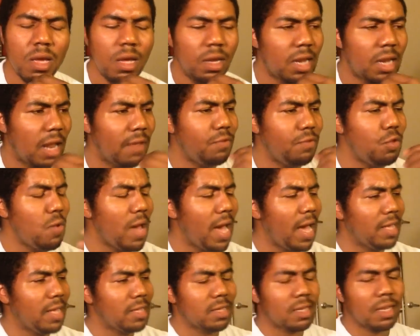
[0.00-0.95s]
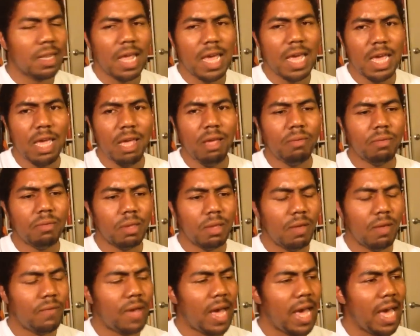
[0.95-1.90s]
That if you had slaves,
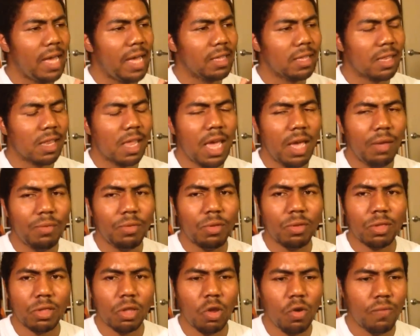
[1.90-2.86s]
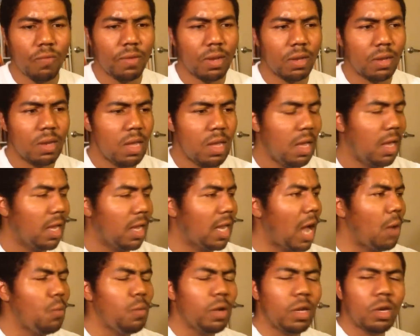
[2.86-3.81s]
if I had slaves or servant, and
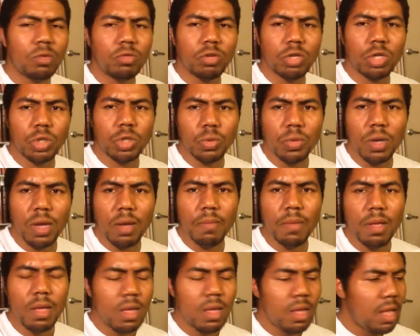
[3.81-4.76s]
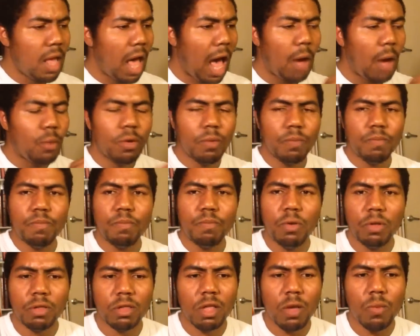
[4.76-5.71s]
I went on a trip, I would
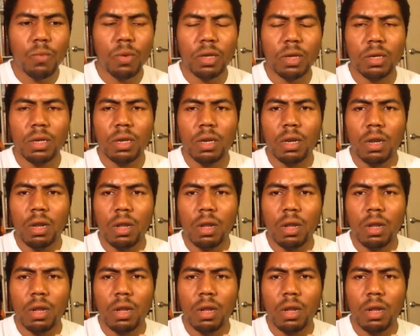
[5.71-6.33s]
put someone